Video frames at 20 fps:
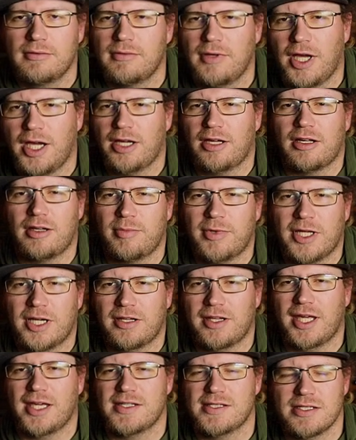I call it paddle
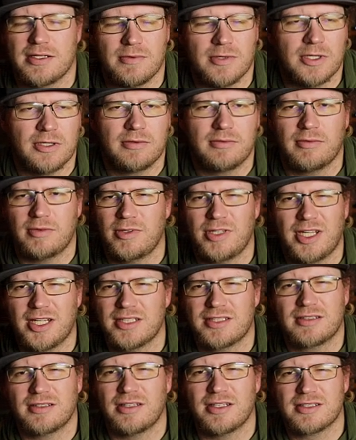cats anyway. You
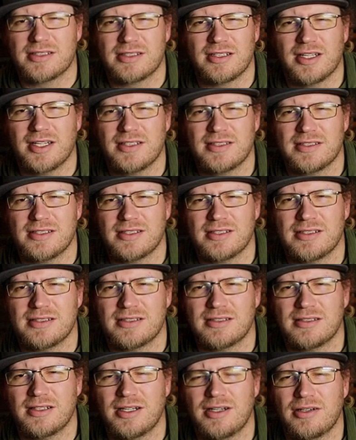guys call it
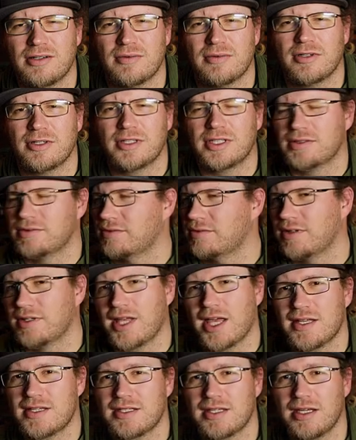slices. I don't know what.
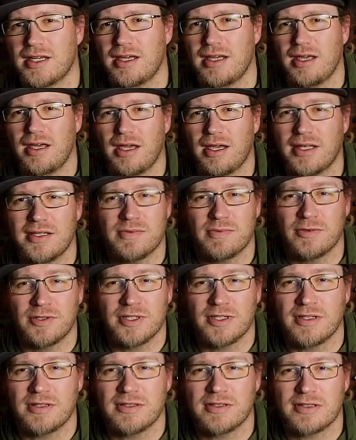SK,
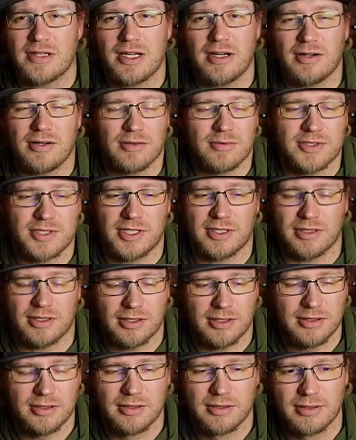S1s. I don't know what you
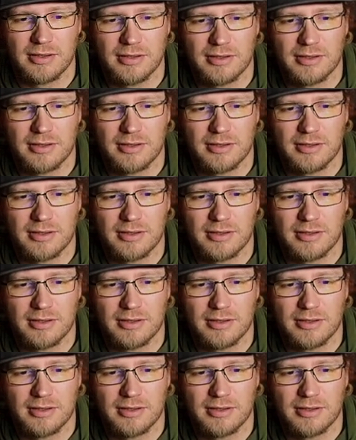call